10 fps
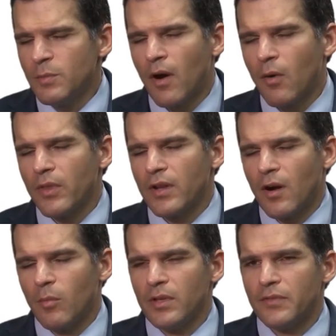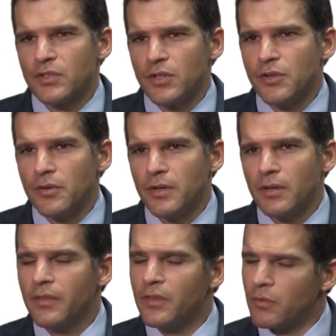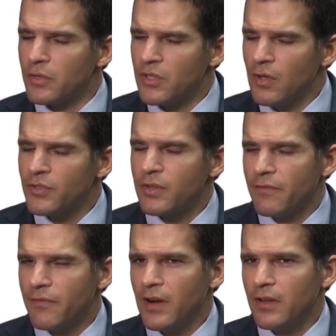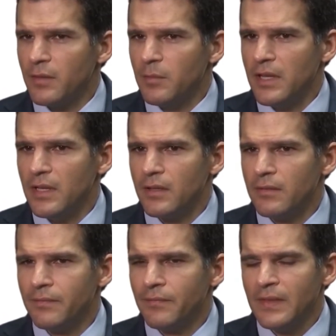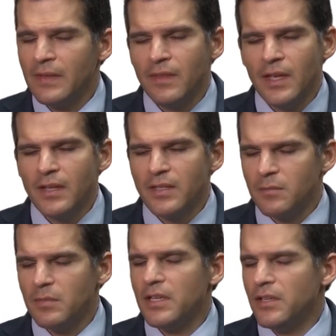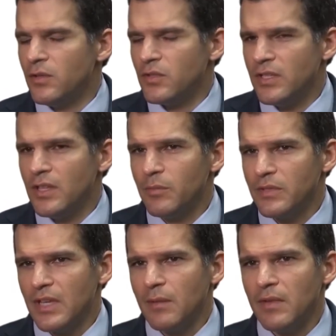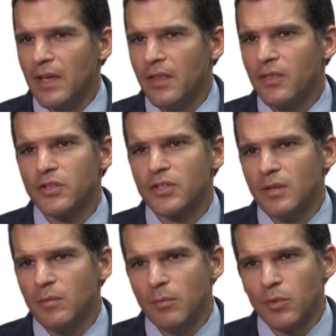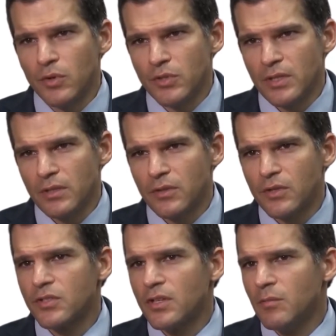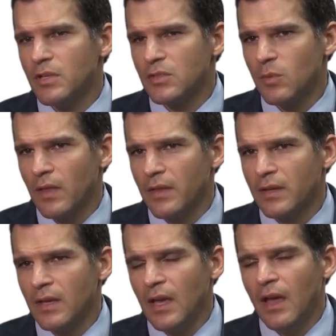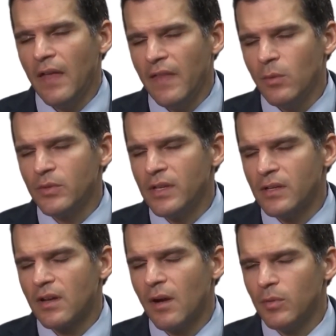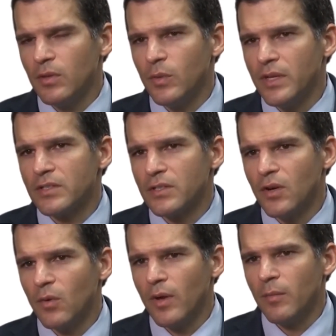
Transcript: part with an arm lift surgery, the results are fairly immediate. That doesn't mean that you see them the same day. There's going to be bruising, there's going to be swelling, and that will take a couple of weeks to go away,